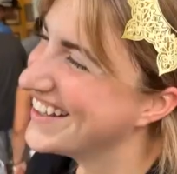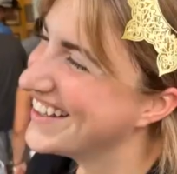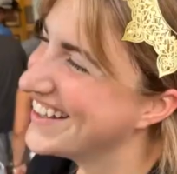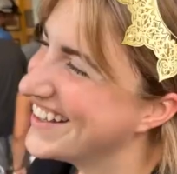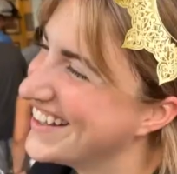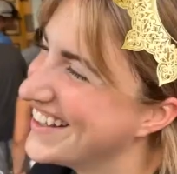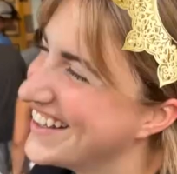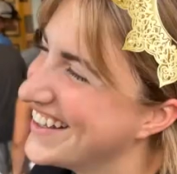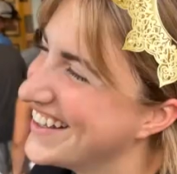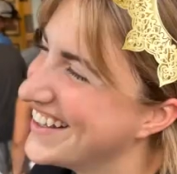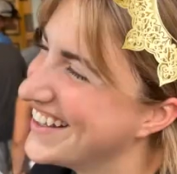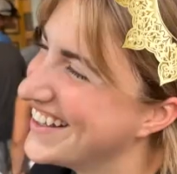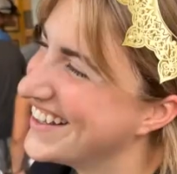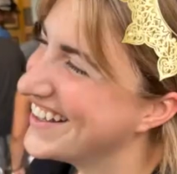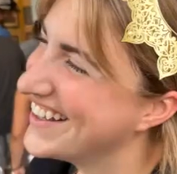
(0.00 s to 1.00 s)
be good for
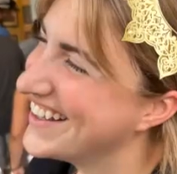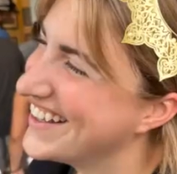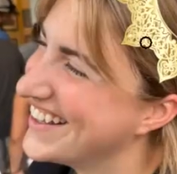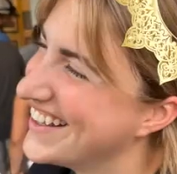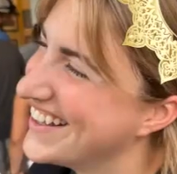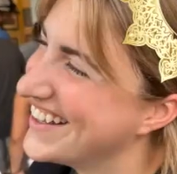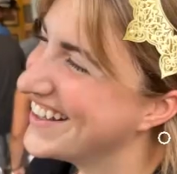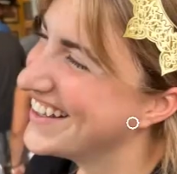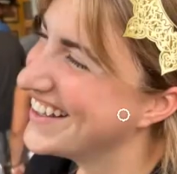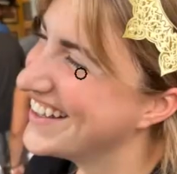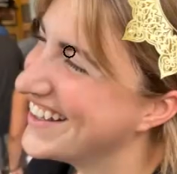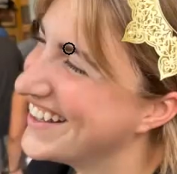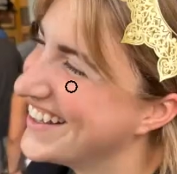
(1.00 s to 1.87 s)
certain effects.